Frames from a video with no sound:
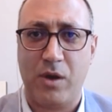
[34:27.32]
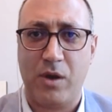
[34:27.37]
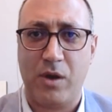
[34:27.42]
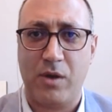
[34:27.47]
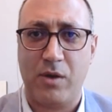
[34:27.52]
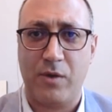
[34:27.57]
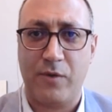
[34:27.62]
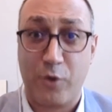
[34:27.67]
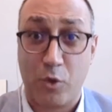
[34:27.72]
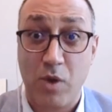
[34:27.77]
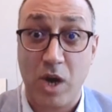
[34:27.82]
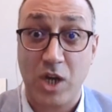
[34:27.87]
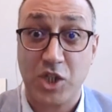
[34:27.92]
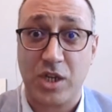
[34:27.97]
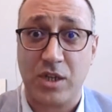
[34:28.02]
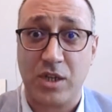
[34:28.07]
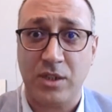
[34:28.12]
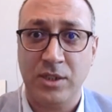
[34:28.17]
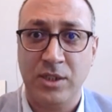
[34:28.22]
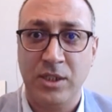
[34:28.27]

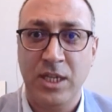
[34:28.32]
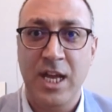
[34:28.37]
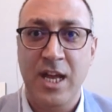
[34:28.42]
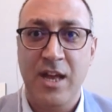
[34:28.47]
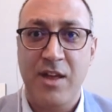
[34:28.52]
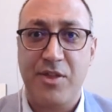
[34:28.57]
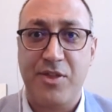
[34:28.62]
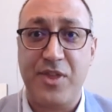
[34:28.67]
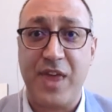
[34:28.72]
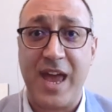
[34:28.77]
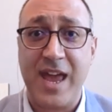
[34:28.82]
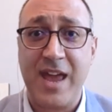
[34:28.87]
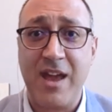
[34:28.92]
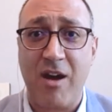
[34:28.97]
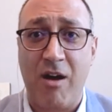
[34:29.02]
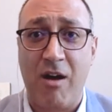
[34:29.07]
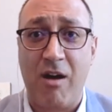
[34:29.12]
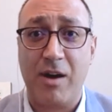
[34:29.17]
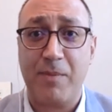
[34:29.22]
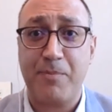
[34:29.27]
Russia. They
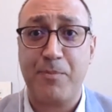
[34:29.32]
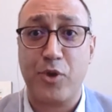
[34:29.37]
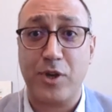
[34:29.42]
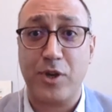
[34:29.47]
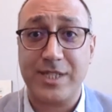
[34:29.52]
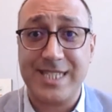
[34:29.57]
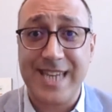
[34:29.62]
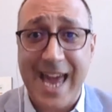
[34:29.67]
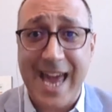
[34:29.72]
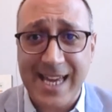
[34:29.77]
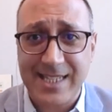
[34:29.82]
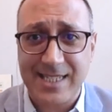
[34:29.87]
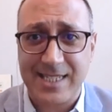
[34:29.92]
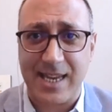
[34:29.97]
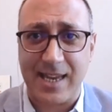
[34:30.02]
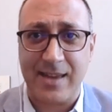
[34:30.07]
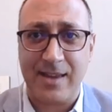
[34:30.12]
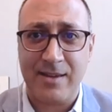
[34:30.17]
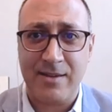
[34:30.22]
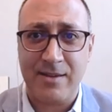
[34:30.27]
are
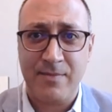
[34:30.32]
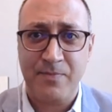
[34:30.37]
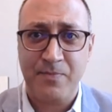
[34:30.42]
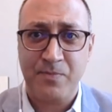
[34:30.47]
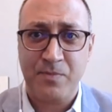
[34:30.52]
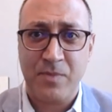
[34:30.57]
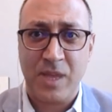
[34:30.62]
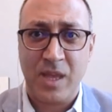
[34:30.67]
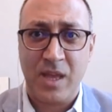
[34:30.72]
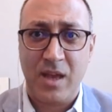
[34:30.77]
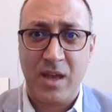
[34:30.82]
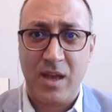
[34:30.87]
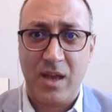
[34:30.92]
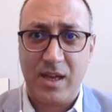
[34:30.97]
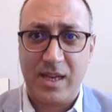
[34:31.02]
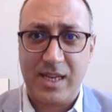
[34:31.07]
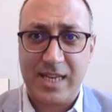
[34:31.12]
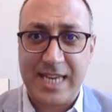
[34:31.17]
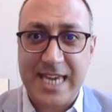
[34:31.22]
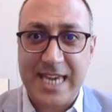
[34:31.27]
protecting
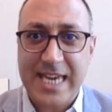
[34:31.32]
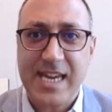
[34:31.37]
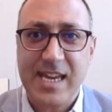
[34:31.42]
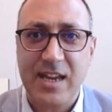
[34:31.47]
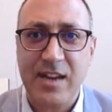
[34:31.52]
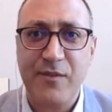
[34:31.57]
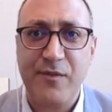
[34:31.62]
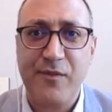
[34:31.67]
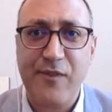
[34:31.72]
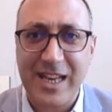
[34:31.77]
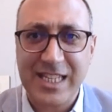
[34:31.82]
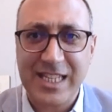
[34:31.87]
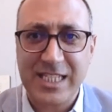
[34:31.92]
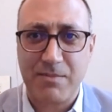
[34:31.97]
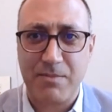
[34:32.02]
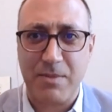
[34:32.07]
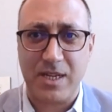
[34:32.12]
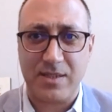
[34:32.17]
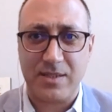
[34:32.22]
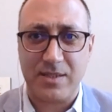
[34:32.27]
key
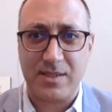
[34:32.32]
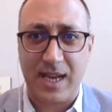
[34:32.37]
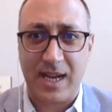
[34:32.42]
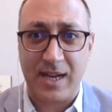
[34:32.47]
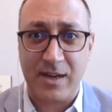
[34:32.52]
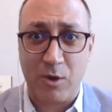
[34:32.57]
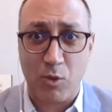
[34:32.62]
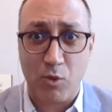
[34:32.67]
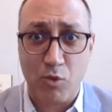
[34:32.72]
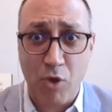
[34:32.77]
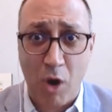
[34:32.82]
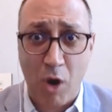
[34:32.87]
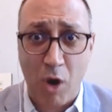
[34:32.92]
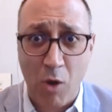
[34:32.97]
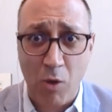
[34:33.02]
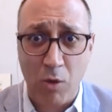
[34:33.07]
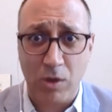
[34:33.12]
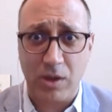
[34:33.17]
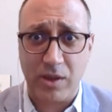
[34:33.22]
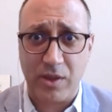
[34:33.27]
investments and a
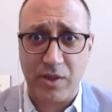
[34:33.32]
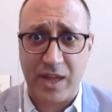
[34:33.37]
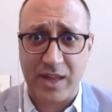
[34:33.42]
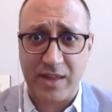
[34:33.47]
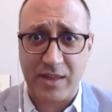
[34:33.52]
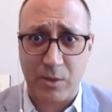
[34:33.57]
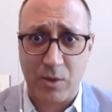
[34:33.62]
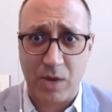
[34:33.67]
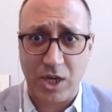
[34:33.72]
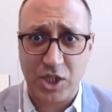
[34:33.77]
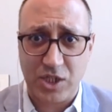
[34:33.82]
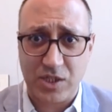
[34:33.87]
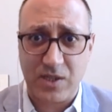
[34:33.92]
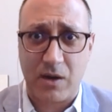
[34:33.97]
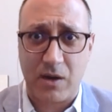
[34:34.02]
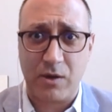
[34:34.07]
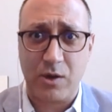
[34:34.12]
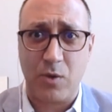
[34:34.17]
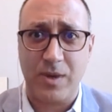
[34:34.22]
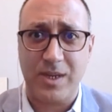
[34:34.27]
role that the Russians
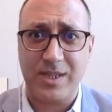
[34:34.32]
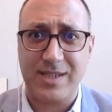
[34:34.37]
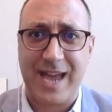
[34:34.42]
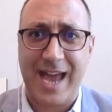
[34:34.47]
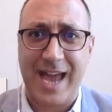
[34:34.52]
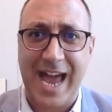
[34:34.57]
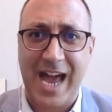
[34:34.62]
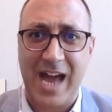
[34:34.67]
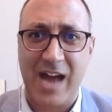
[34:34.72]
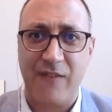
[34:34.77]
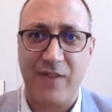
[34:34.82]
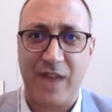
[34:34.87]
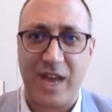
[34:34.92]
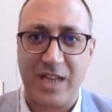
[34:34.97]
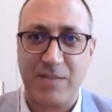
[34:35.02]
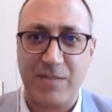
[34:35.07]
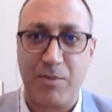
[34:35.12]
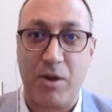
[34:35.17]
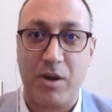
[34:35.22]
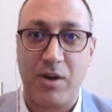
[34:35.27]
are going to have
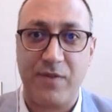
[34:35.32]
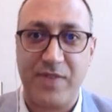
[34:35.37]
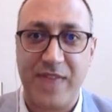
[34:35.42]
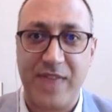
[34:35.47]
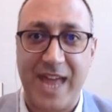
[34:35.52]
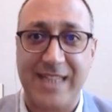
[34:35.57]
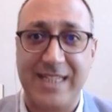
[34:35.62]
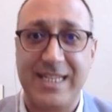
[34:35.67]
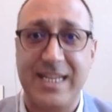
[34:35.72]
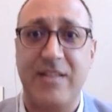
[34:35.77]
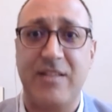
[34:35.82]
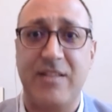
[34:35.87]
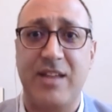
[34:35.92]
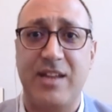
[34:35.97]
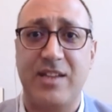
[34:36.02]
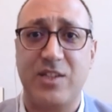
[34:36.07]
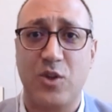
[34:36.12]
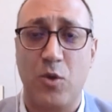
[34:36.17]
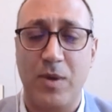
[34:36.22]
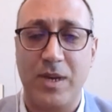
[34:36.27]
as part of that deal
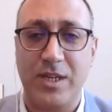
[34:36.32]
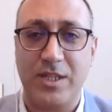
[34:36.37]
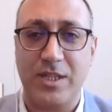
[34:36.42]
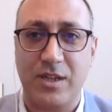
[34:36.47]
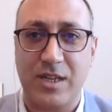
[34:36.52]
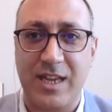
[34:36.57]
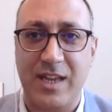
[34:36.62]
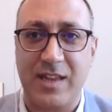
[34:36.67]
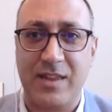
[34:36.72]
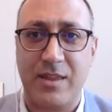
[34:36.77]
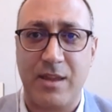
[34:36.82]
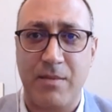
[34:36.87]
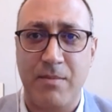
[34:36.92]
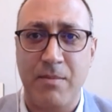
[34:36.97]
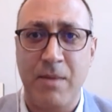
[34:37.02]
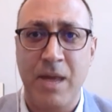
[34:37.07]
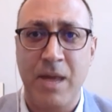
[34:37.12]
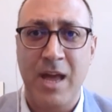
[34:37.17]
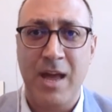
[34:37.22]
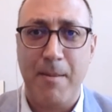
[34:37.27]
that is going to get them
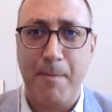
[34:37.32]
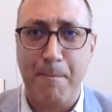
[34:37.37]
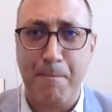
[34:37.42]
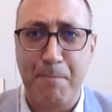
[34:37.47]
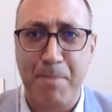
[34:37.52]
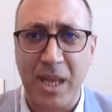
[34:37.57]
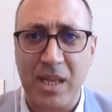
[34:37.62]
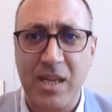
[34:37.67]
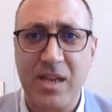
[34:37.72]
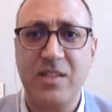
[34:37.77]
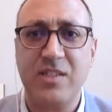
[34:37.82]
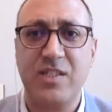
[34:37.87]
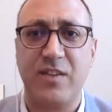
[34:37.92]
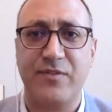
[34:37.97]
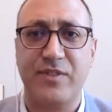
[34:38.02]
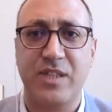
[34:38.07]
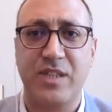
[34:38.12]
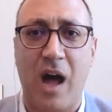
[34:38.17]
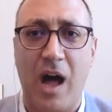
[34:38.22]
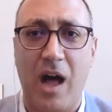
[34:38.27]
billions
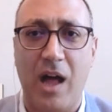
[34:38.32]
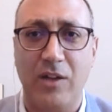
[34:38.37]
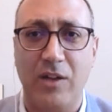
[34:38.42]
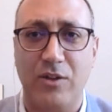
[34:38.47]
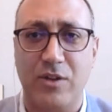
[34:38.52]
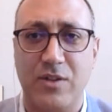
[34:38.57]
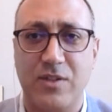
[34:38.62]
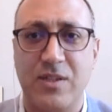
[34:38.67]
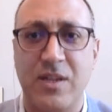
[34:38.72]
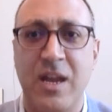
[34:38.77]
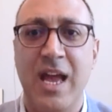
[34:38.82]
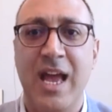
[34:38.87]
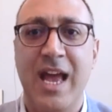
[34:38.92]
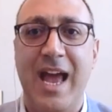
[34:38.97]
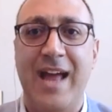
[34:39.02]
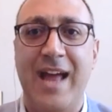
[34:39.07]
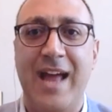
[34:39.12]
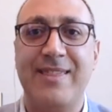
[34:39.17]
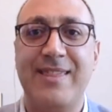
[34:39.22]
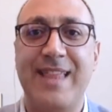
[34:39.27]
of dollars.
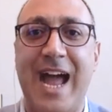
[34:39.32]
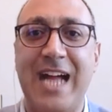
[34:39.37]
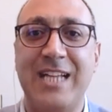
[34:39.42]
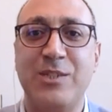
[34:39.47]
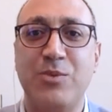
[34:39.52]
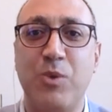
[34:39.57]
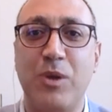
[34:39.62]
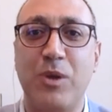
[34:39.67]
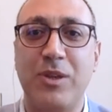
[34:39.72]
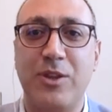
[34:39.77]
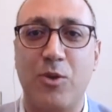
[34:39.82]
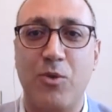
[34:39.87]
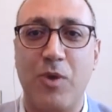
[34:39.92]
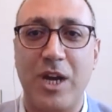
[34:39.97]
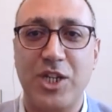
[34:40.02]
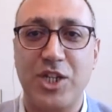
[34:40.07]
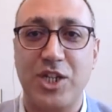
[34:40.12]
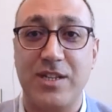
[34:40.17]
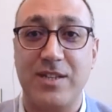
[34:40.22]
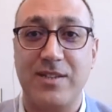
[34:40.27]
And that's what the
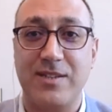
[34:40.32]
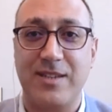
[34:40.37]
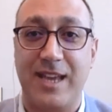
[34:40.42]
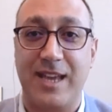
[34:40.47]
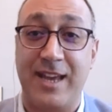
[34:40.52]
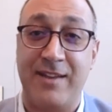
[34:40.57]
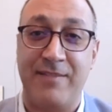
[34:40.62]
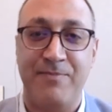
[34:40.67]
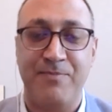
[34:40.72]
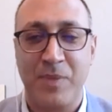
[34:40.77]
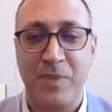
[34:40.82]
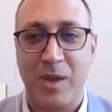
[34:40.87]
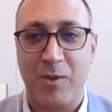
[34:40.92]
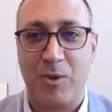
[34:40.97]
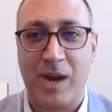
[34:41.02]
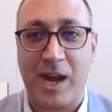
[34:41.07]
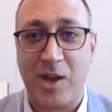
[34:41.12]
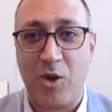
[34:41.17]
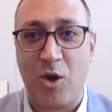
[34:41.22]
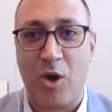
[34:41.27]
Russians, in
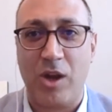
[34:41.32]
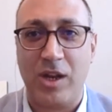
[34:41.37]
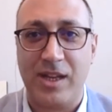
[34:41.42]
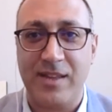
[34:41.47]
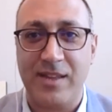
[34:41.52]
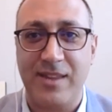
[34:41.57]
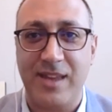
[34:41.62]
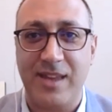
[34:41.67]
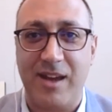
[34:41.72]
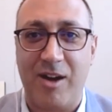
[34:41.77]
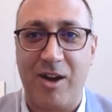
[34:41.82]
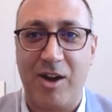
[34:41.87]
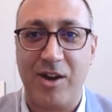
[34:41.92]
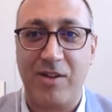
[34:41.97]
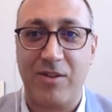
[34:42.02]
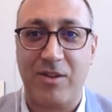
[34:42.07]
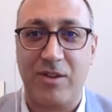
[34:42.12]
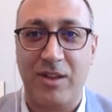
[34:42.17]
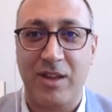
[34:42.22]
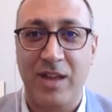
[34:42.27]
what I call in the
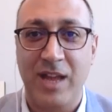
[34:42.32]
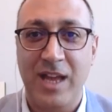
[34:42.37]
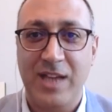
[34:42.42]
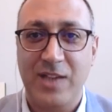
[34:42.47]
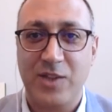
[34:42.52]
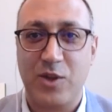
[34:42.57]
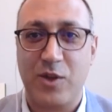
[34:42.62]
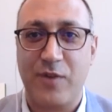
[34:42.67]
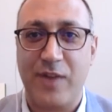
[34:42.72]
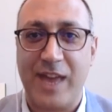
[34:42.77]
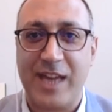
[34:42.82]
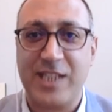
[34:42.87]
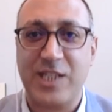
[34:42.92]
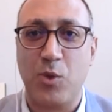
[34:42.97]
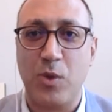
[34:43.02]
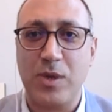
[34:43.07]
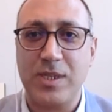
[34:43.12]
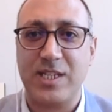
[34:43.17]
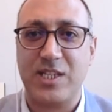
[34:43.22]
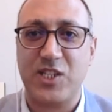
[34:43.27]
article, sort of
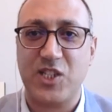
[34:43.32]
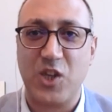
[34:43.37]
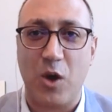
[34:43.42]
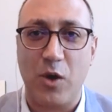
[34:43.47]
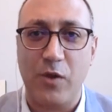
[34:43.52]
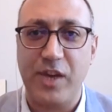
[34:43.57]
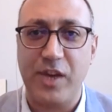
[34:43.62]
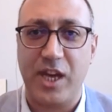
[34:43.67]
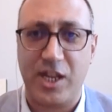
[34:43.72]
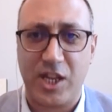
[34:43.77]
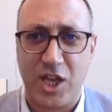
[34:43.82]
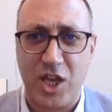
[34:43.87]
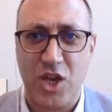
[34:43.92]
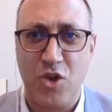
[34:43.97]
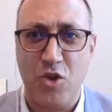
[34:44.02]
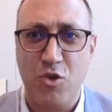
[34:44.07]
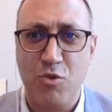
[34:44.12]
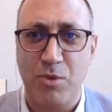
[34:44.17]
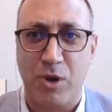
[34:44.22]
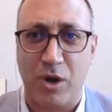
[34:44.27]
exquisite Soviet
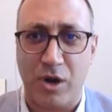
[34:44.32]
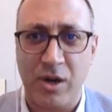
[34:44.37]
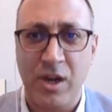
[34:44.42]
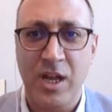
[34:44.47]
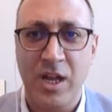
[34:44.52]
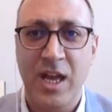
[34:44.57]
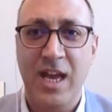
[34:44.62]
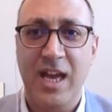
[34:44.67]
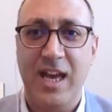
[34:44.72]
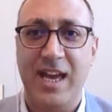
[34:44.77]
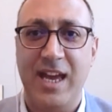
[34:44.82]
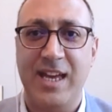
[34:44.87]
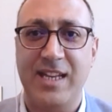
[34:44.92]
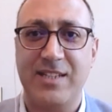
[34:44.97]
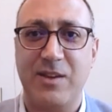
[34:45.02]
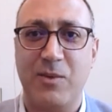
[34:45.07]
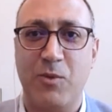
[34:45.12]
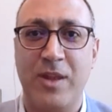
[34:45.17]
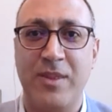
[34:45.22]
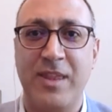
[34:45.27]
humor,
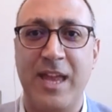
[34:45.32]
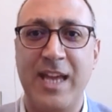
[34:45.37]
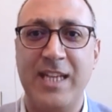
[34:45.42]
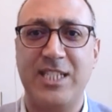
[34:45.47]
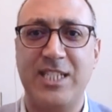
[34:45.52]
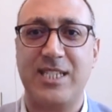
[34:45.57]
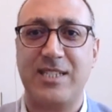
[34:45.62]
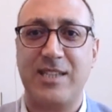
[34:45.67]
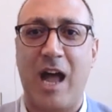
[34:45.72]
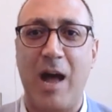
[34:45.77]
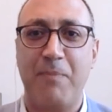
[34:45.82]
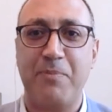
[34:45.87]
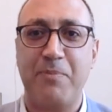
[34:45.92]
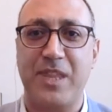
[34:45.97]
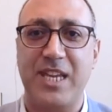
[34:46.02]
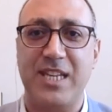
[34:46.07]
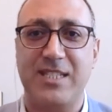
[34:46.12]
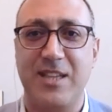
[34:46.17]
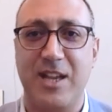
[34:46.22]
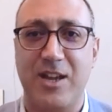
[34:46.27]
is when they stop
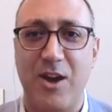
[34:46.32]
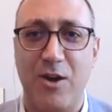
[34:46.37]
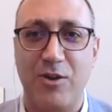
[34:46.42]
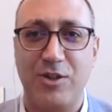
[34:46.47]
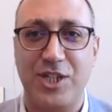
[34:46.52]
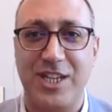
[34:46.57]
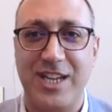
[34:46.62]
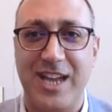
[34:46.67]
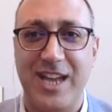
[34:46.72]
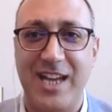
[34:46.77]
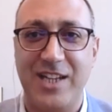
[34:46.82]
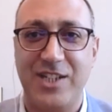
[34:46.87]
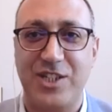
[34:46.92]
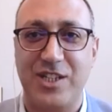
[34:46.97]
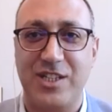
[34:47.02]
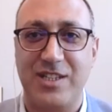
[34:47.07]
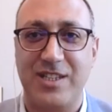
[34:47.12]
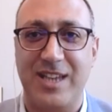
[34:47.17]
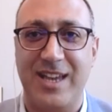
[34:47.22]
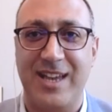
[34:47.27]
these
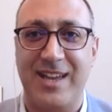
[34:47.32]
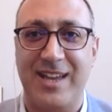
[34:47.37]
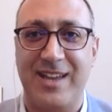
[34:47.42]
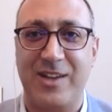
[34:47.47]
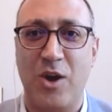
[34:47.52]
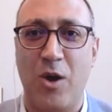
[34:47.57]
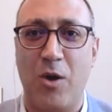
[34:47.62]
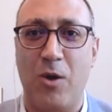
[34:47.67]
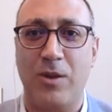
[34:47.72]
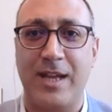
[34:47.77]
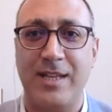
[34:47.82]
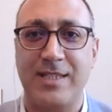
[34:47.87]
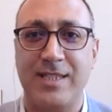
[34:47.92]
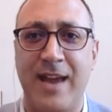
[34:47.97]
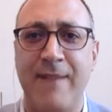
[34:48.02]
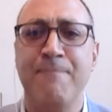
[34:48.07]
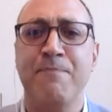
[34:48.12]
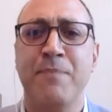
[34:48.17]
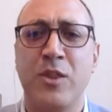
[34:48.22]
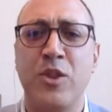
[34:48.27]
negotiations cold and
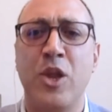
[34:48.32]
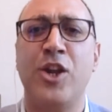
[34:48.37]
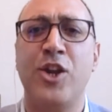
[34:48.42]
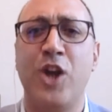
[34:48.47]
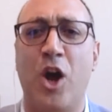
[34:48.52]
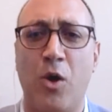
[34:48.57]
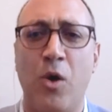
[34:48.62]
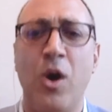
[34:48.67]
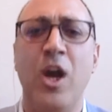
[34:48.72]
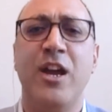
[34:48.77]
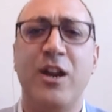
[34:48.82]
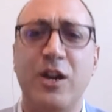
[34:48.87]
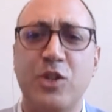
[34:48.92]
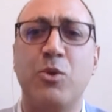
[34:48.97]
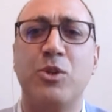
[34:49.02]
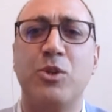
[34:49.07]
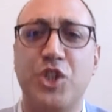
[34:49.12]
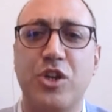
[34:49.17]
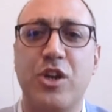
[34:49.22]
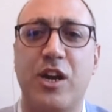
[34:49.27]
say, no,
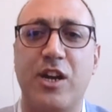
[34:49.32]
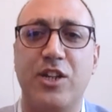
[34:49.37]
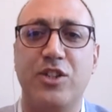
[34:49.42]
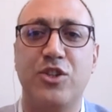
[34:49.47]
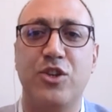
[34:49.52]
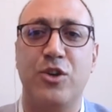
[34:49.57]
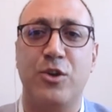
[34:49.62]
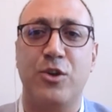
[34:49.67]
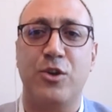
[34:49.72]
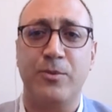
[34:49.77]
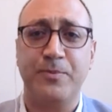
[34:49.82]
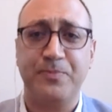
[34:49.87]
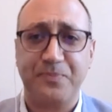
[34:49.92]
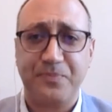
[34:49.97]
here's what you're going to do.